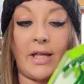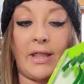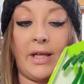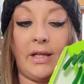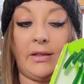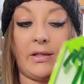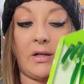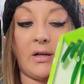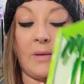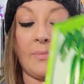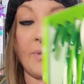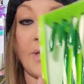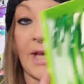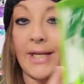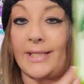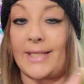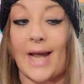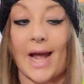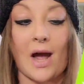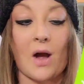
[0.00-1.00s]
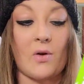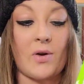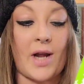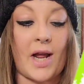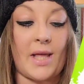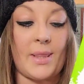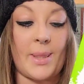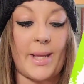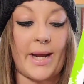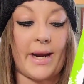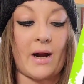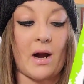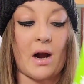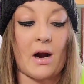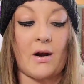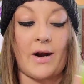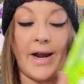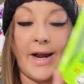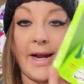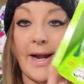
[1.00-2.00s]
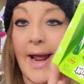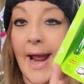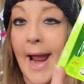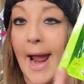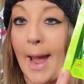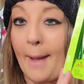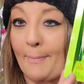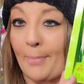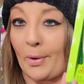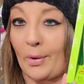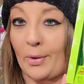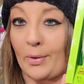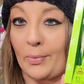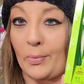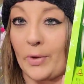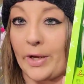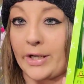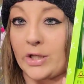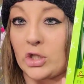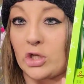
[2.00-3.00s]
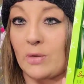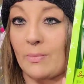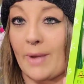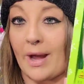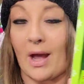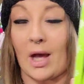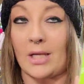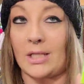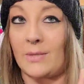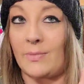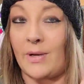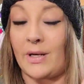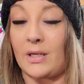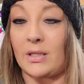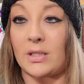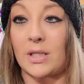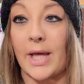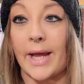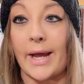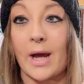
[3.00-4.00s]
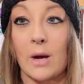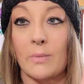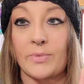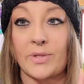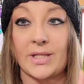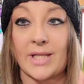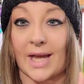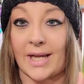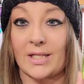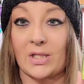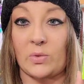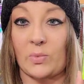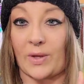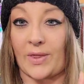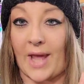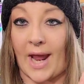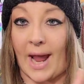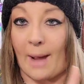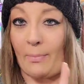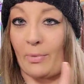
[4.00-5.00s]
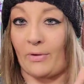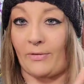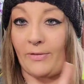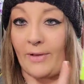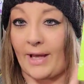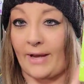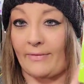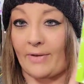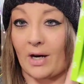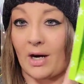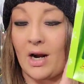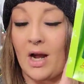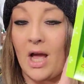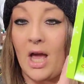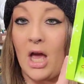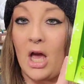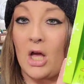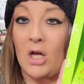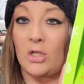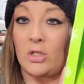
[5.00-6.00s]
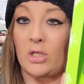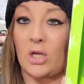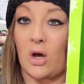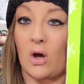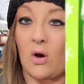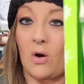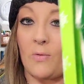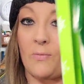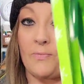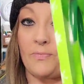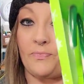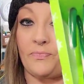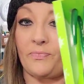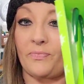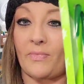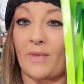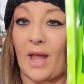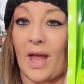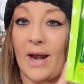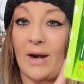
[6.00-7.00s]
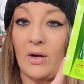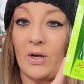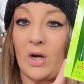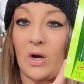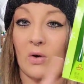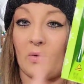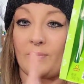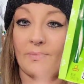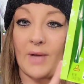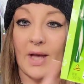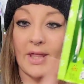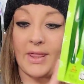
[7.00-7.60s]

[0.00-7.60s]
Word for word: I think they're upside down and they are in apple, which my husband is like obsessed with apple flavor. So I don't know.